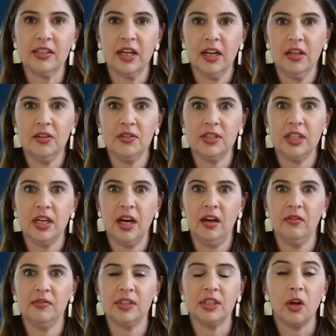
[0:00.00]
I used to
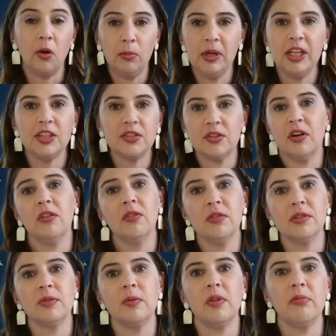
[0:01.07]
have so many
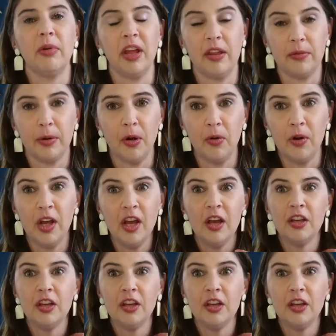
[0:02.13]
struggles with my throat,